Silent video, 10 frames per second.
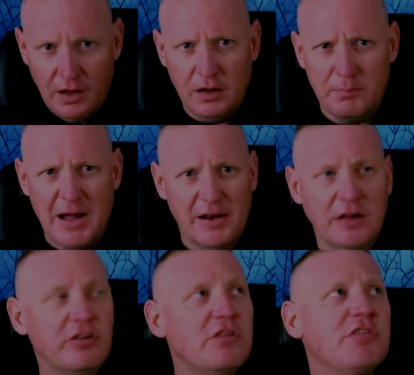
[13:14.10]
about
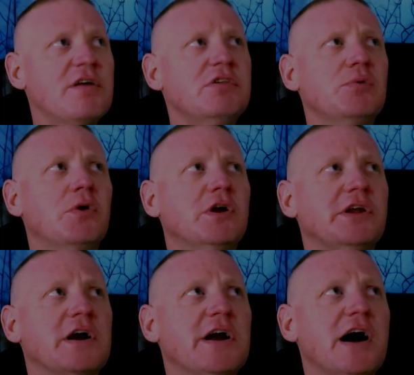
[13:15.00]
1971,
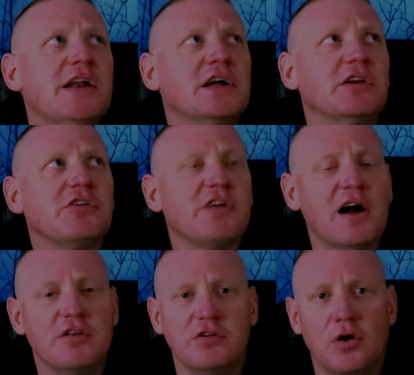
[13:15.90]
Gary Heidnik
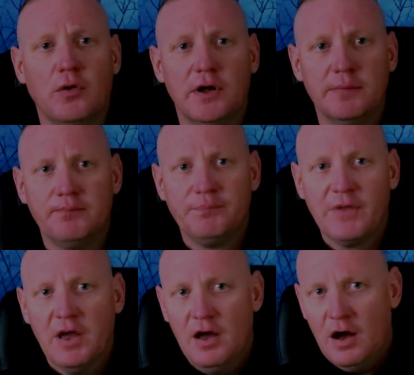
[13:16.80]
decides, you know what,
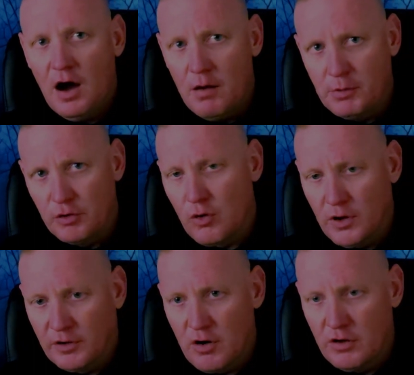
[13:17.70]
I'm going to go
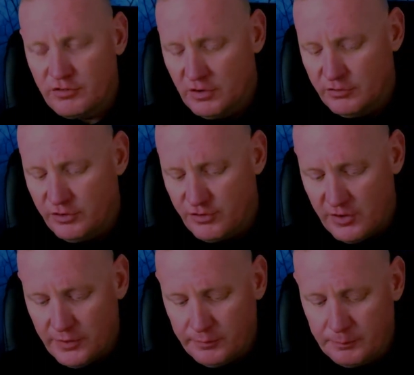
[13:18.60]
on a cross-country
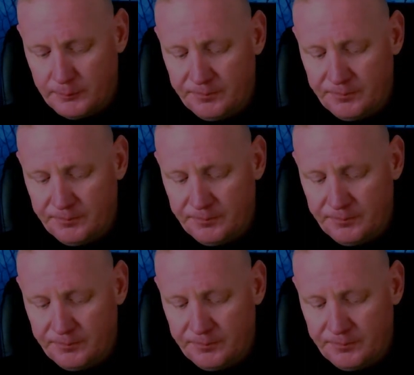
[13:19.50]
trip.